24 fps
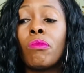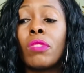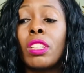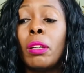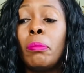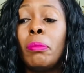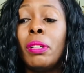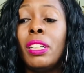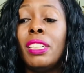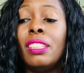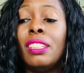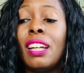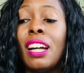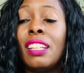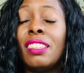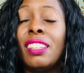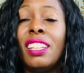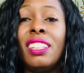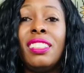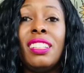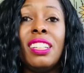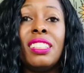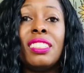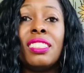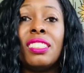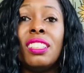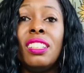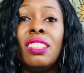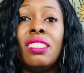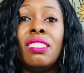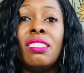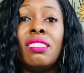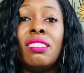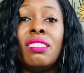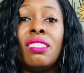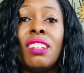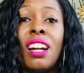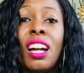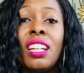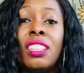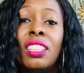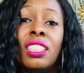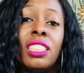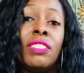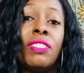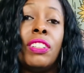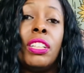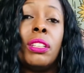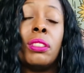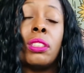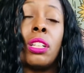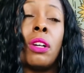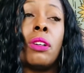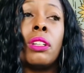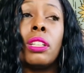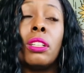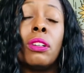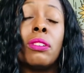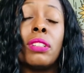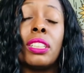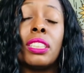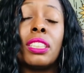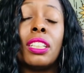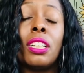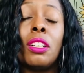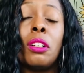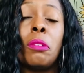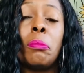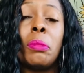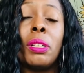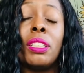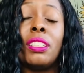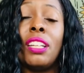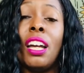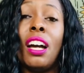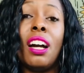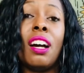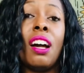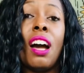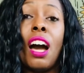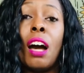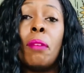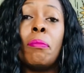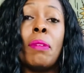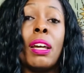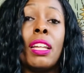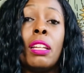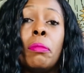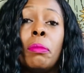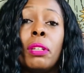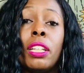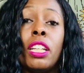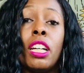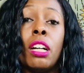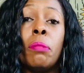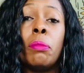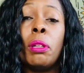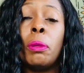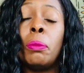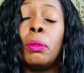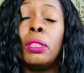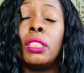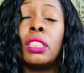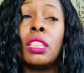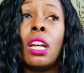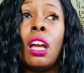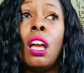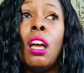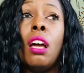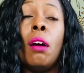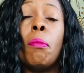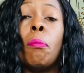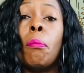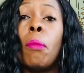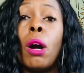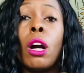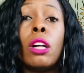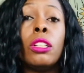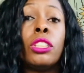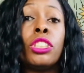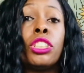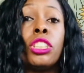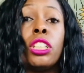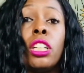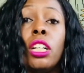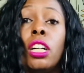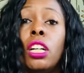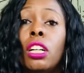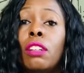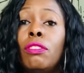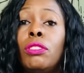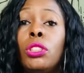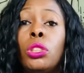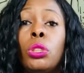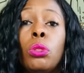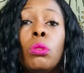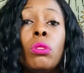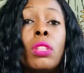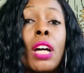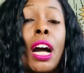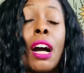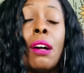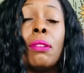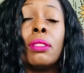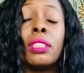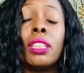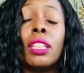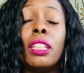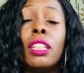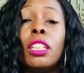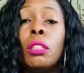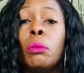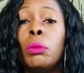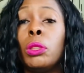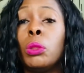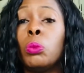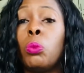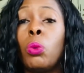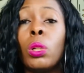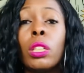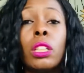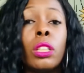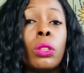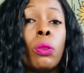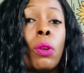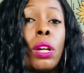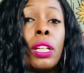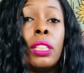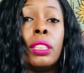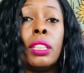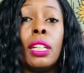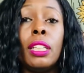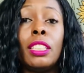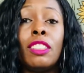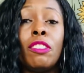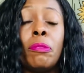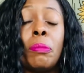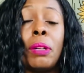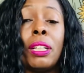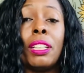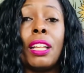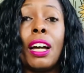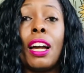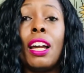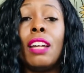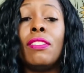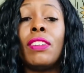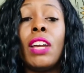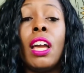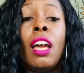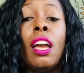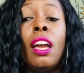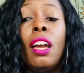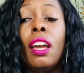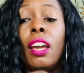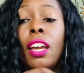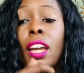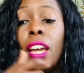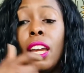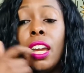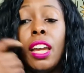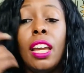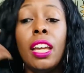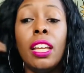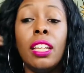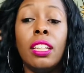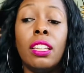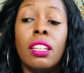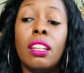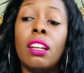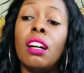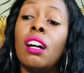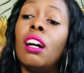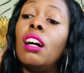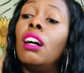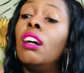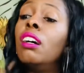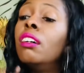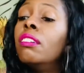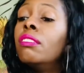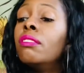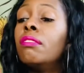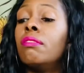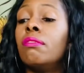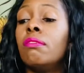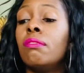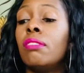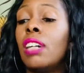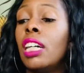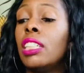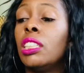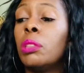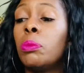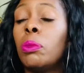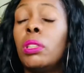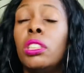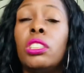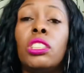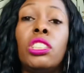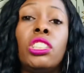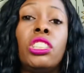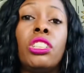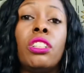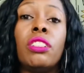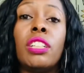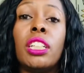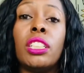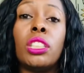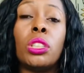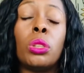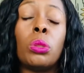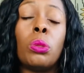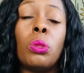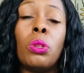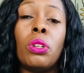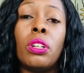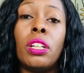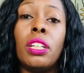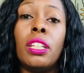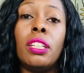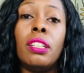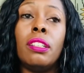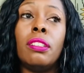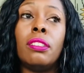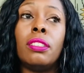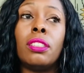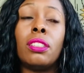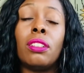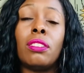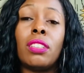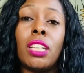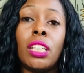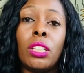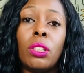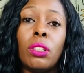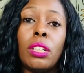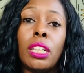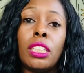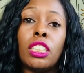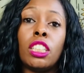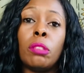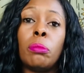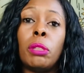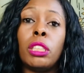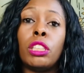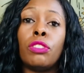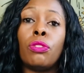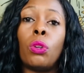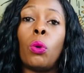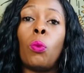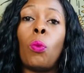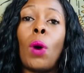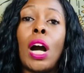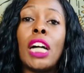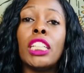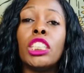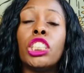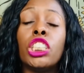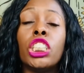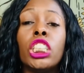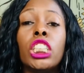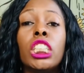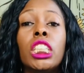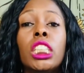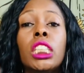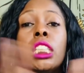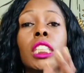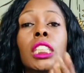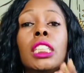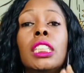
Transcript: But I think that's it. This video is already long as hell, but yeah, I met Eminem. It was March of 2000. It was one of the greatest days of my life, and I just wanted to share that story. So thank you guys so much for watching.